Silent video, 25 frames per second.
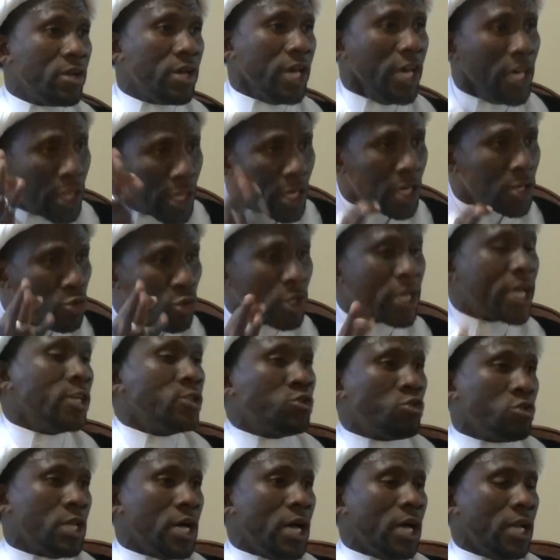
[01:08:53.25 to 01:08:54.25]
in order to
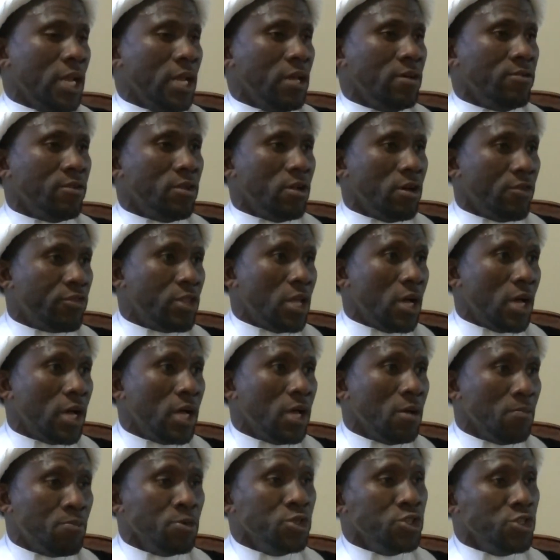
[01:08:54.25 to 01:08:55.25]
get to that level of
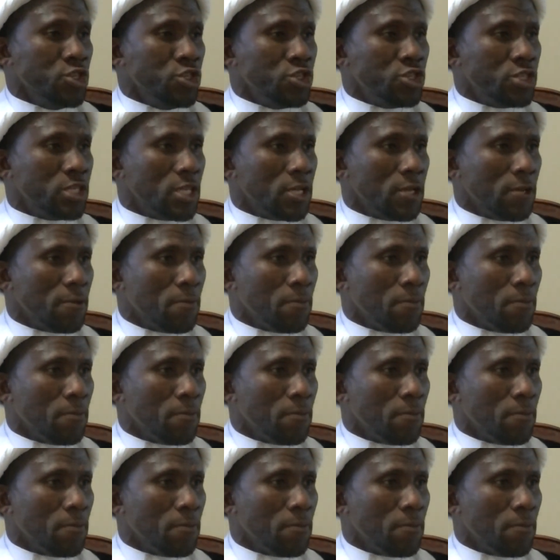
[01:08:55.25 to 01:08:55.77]
that position.